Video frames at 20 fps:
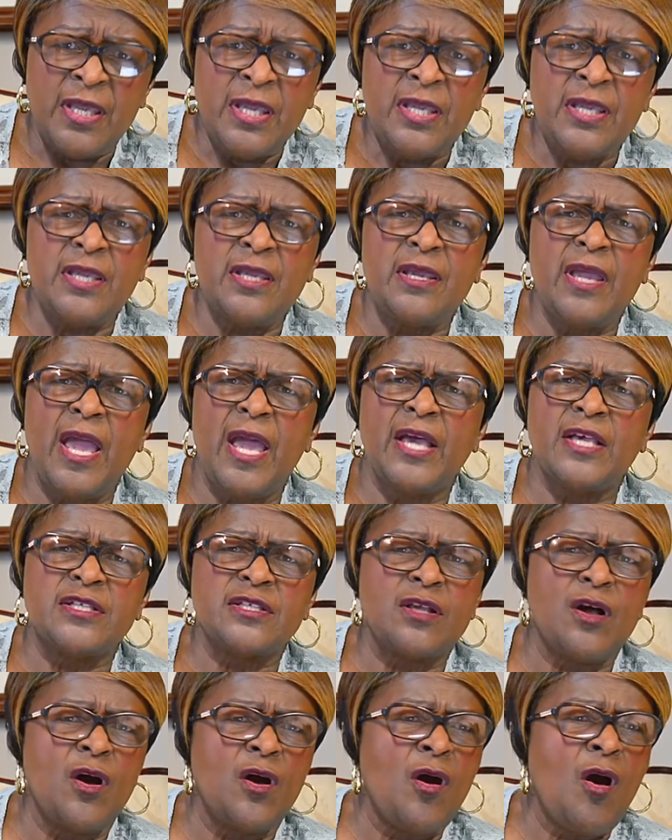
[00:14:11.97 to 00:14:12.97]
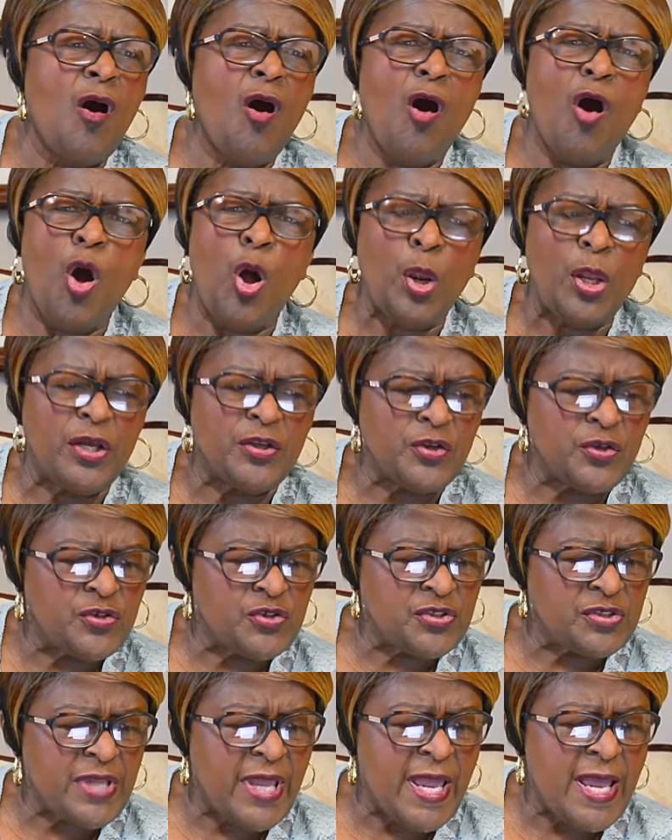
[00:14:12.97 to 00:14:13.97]
He has all
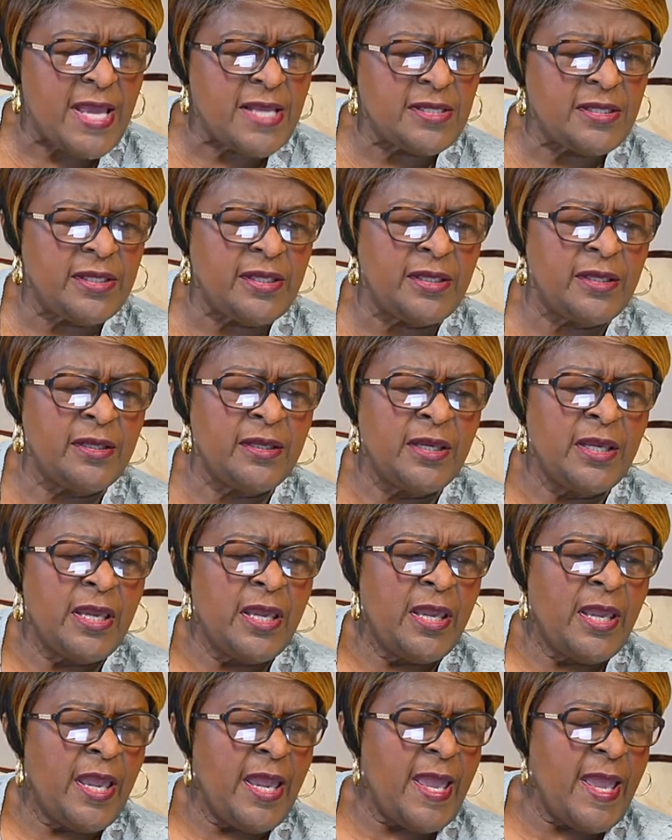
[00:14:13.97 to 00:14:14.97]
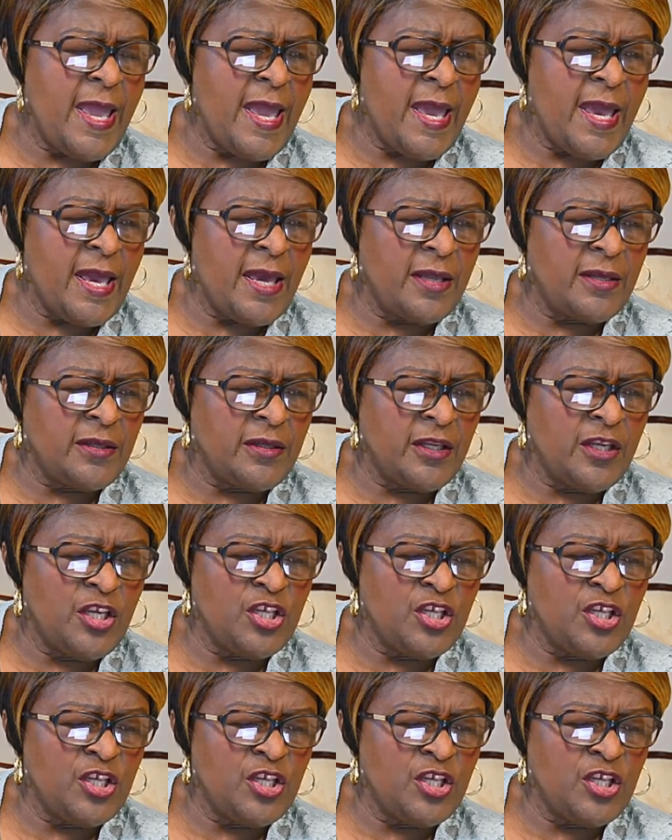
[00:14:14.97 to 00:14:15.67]
understanding, and